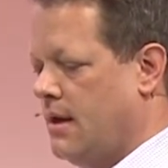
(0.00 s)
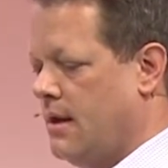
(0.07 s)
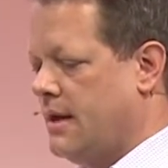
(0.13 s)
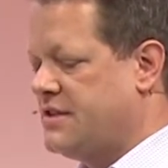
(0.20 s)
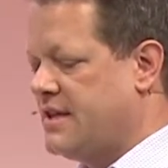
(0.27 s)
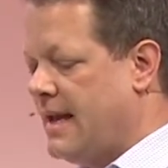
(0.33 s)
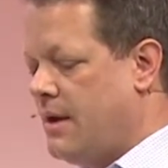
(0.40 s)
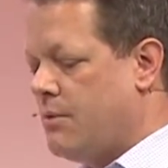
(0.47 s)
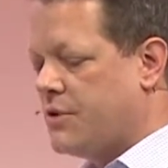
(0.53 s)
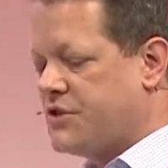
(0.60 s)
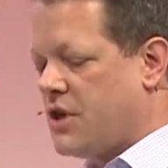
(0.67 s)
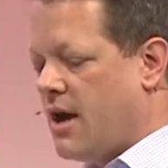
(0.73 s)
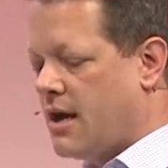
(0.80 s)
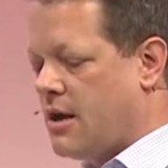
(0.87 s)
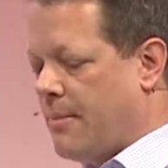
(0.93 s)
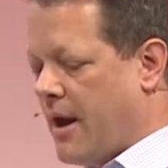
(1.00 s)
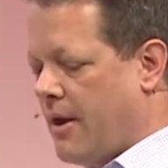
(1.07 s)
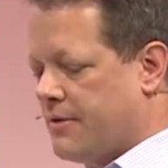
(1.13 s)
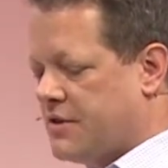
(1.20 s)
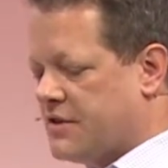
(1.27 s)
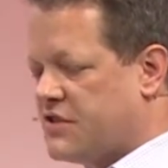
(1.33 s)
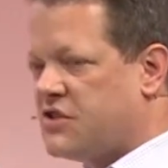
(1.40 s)
And today we'll talk
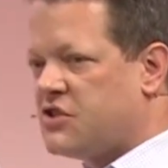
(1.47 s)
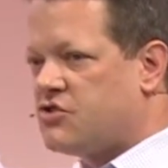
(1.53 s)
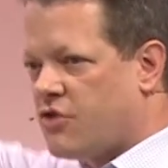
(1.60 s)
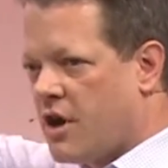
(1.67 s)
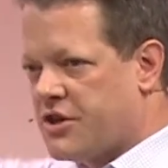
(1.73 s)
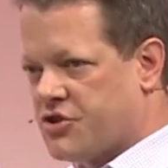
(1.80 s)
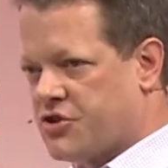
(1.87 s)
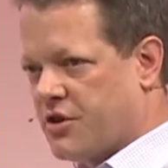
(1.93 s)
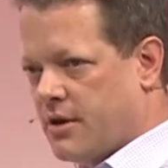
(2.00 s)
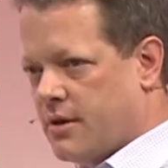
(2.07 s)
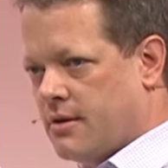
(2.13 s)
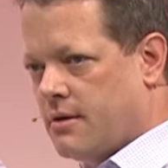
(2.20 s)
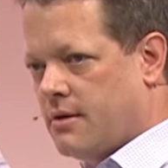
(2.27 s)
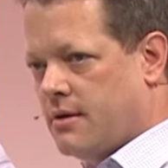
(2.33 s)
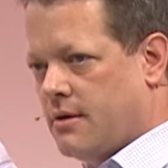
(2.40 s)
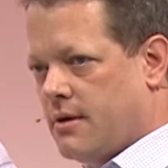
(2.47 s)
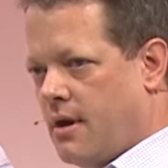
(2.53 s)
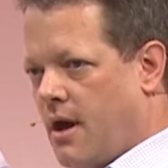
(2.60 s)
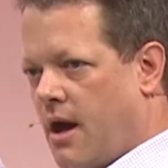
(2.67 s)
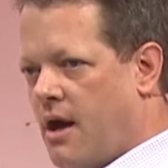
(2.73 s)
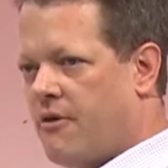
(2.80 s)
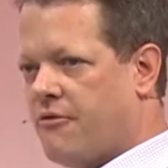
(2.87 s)
about the structure
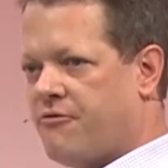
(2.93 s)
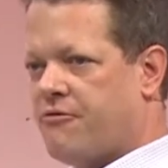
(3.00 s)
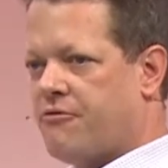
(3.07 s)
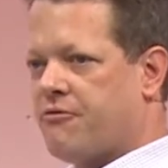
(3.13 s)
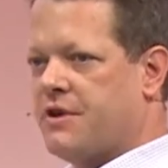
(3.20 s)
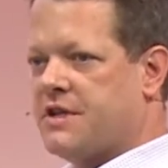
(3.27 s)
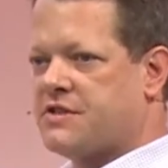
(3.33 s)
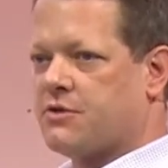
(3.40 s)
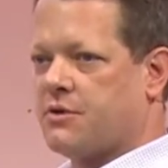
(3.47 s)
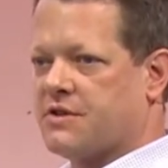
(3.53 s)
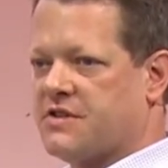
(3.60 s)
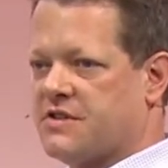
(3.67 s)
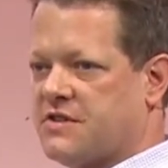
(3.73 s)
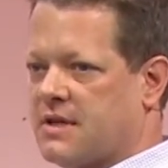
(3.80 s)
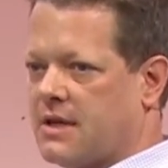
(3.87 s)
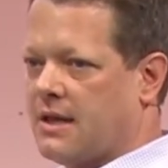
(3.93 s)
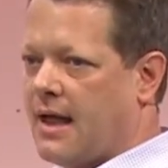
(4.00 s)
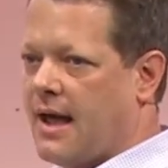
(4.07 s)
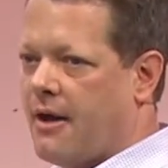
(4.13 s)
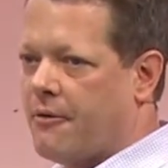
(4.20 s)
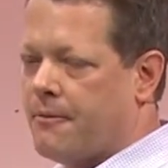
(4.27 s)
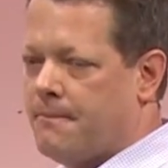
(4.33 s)
of resources in
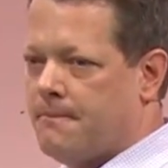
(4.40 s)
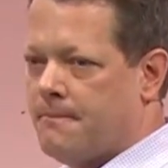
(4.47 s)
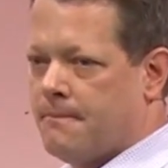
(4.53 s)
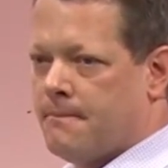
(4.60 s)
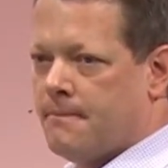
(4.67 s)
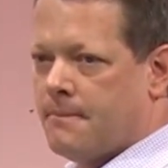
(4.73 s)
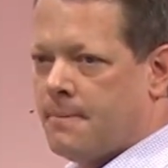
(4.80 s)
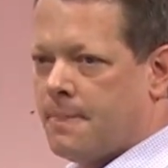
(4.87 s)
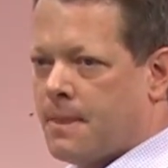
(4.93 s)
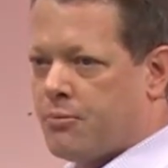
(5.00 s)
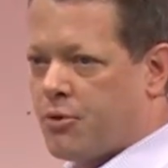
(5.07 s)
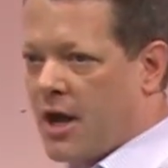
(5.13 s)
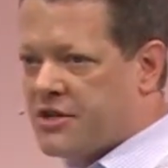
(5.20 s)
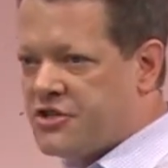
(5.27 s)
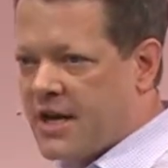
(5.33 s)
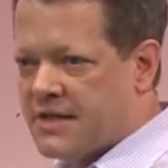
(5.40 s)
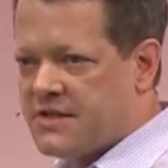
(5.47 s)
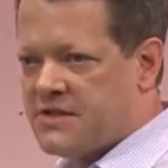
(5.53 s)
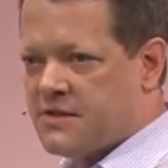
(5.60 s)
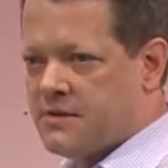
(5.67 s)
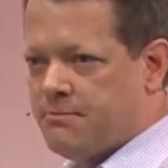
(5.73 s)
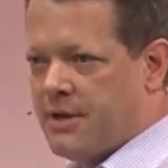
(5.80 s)
cloud,
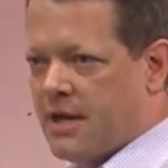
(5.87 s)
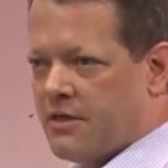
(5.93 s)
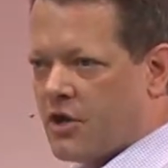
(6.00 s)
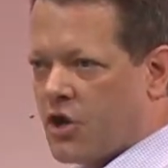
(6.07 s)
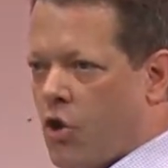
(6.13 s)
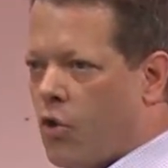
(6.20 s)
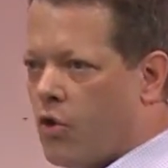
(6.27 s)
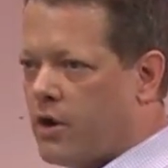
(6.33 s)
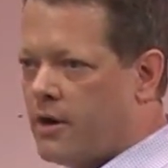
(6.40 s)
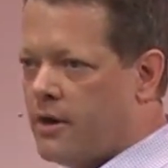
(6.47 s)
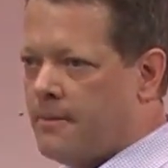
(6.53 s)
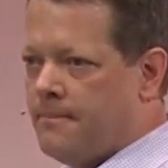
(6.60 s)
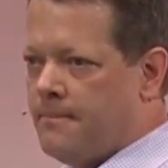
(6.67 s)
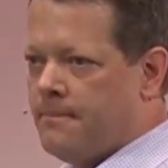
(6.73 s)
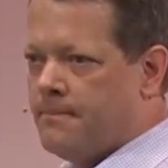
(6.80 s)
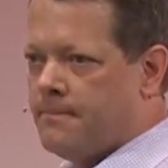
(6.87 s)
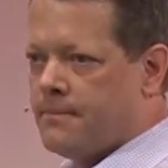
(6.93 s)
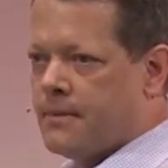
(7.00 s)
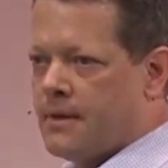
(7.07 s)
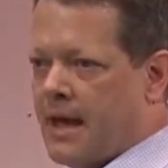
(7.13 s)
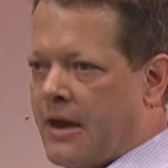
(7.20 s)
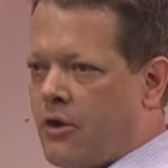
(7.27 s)
projects being the core,
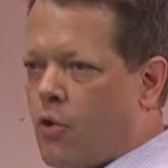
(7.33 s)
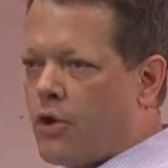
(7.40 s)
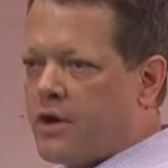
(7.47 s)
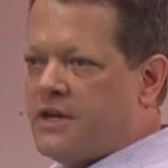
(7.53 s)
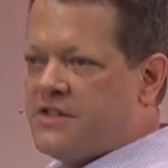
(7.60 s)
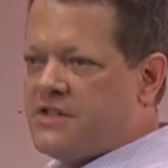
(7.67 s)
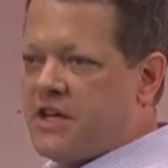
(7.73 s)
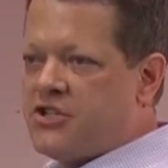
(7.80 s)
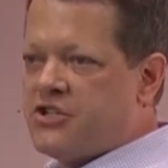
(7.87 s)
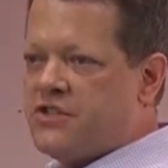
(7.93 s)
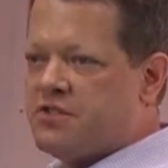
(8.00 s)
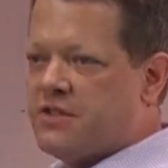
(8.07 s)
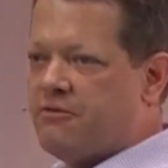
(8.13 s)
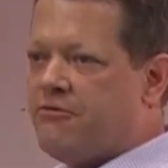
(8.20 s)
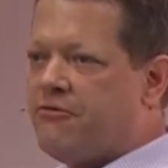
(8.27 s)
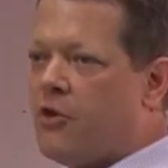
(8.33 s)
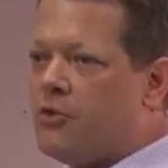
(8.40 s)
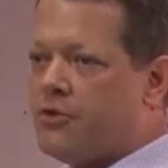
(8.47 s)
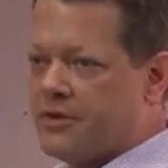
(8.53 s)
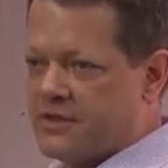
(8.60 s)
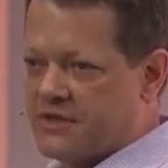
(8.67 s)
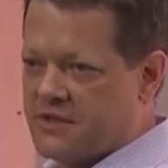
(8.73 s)
and organizations and
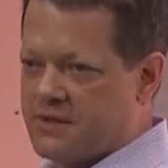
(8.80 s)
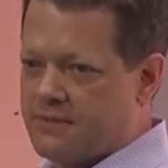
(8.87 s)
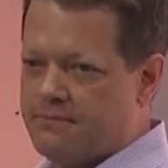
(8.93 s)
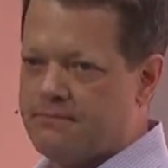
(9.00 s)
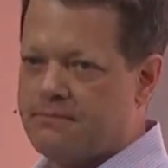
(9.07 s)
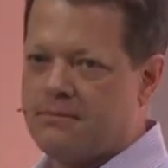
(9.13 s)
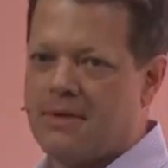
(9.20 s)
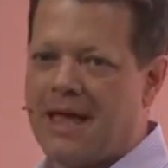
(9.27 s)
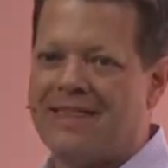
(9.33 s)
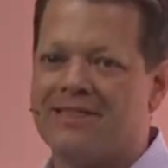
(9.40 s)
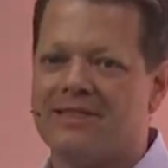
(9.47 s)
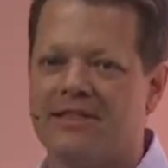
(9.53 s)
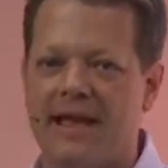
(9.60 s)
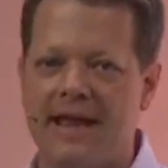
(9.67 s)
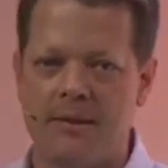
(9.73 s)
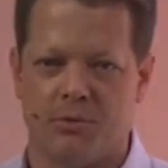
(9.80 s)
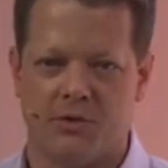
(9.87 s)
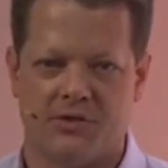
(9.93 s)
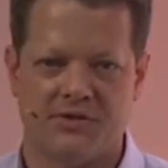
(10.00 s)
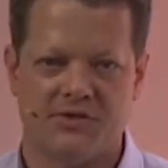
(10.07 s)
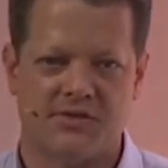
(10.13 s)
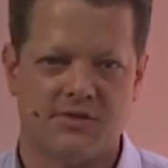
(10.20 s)
folders and
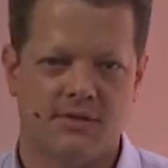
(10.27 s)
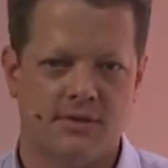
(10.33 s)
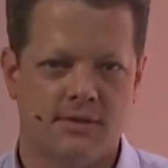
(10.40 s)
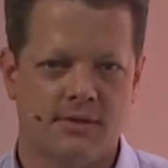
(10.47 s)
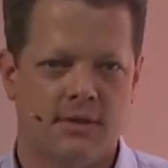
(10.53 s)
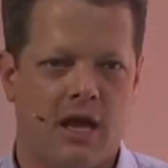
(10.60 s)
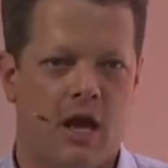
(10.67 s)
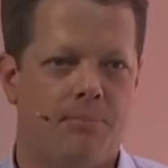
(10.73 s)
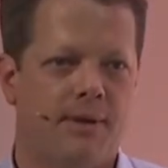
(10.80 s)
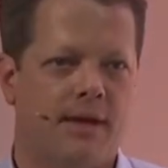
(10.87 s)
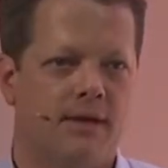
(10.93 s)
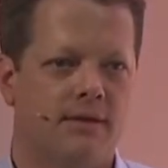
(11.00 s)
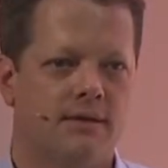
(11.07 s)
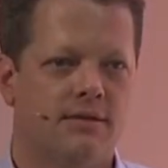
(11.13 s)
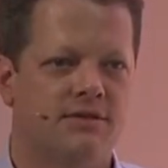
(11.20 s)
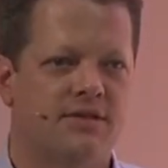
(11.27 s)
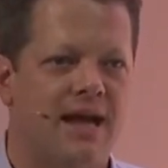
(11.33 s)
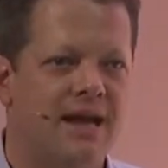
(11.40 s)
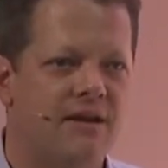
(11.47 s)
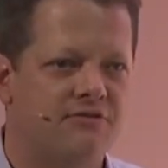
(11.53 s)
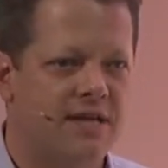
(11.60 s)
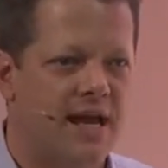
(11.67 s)
labels helping
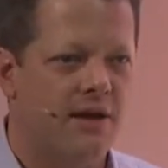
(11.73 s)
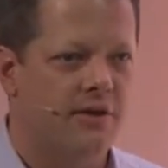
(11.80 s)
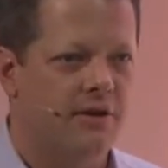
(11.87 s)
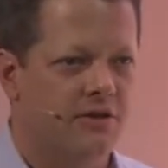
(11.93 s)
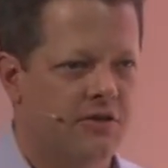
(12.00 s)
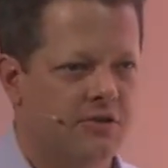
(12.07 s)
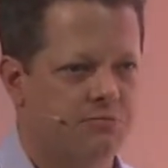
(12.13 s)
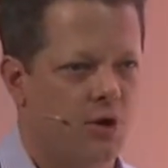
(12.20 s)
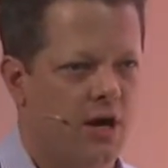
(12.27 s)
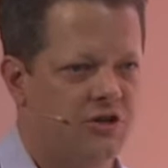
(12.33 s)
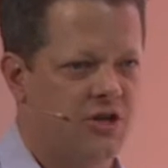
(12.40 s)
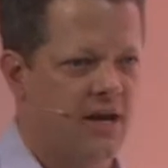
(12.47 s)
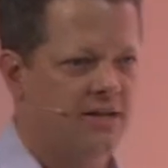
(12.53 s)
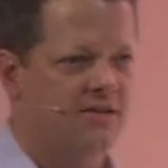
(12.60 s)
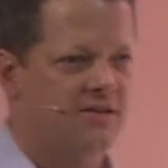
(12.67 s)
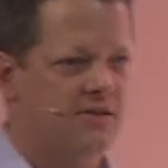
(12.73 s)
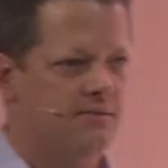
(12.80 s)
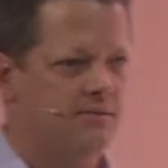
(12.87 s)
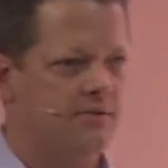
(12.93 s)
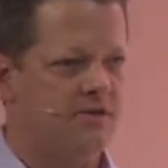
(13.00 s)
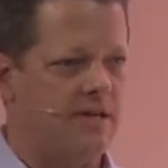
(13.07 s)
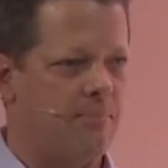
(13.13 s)
dive down into those projects,
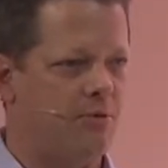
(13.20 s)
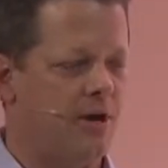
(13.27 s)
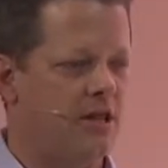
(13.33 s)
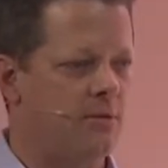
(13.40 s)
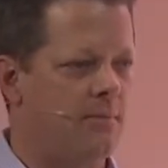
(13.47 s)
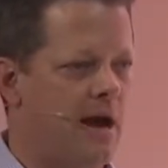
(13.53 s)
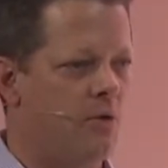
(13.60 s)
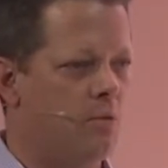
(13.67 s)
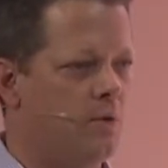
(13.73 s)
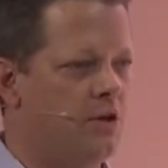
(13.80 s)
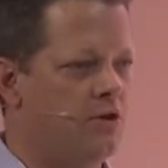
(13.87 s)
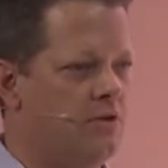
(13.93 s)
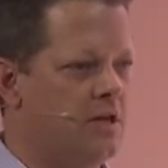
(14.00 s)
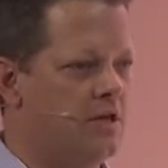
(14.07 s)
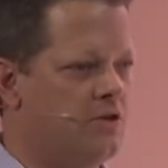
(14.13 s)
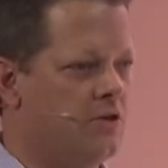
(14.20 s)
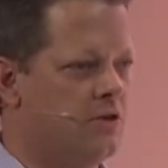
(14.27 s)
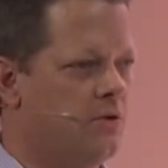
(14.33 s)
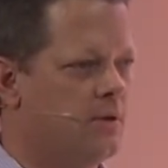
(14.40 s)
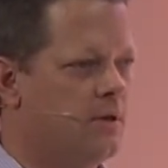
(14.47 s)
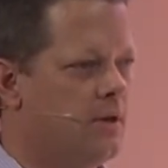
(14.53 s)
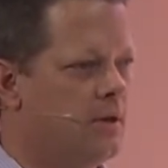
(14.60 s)
separate them out when you need to,